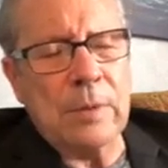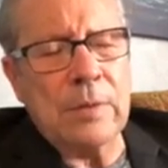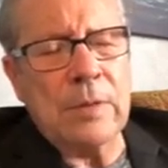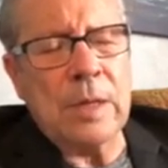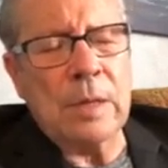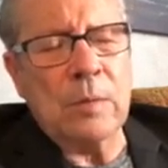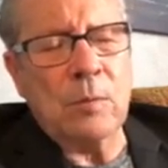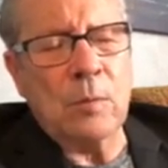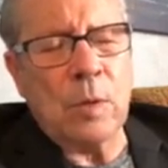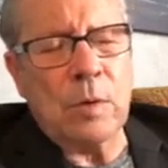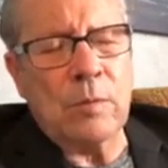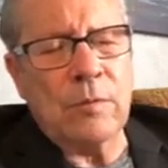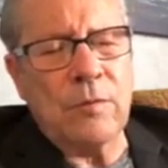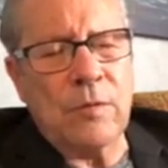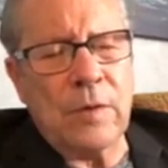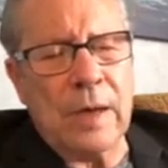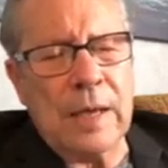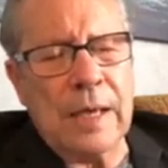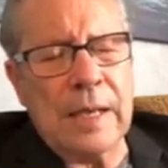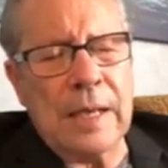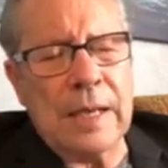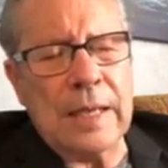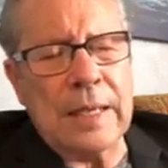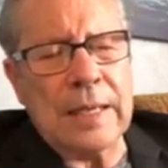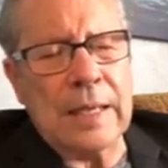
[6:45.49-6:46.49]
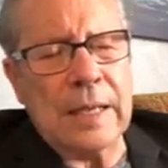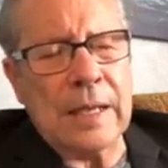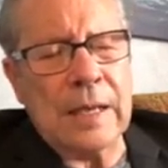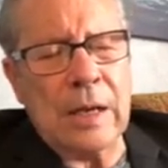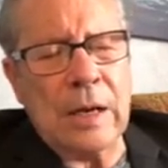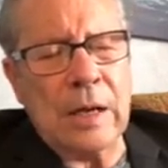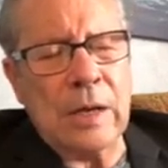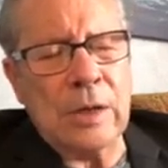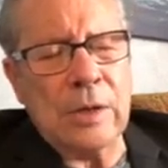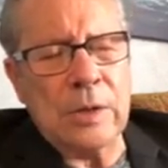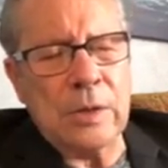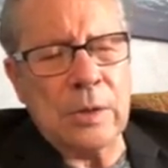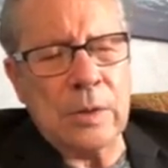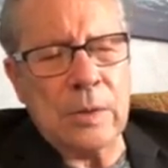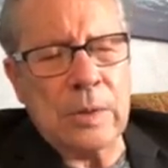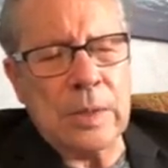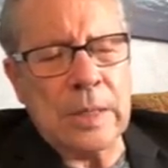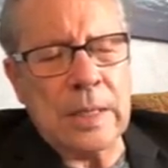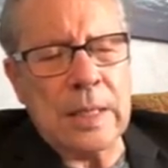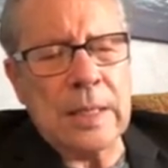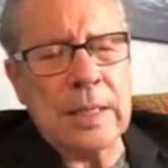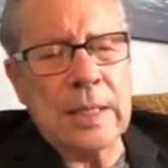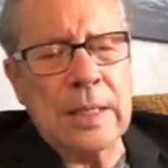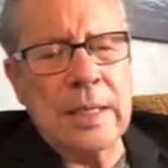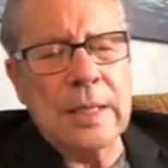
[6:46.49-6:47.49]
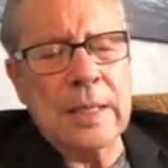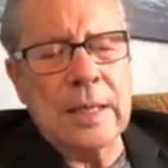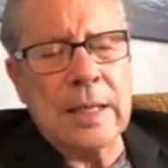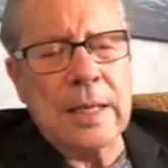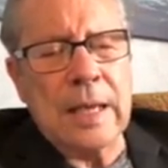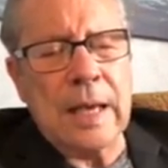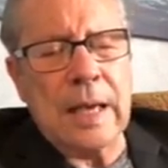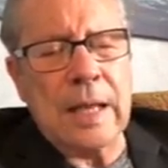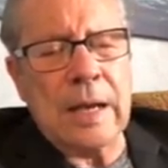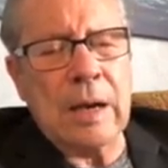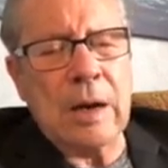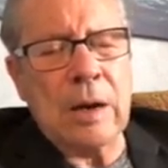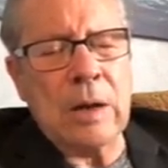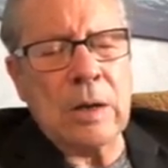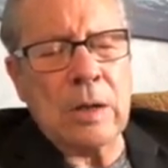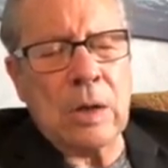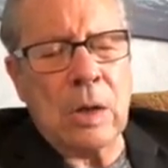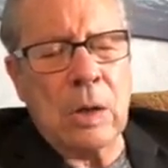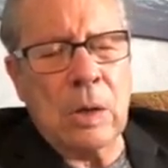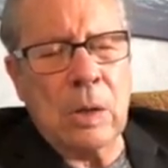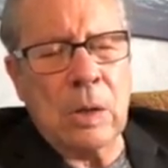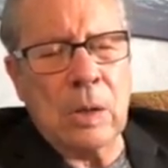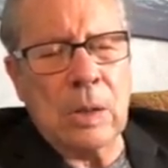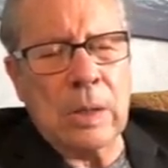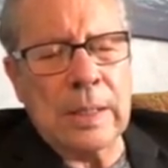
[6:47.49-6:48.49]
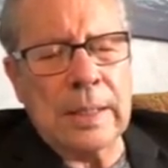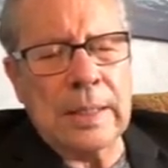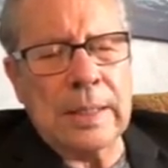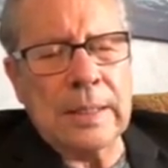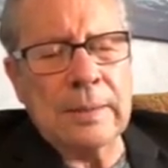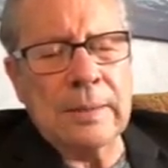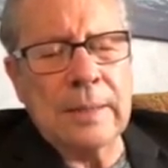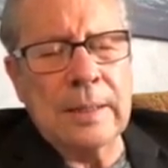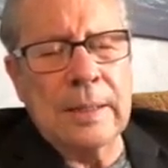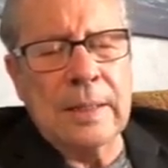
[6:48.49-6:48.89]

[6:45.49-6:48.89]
then we're failing in our duty and our calling.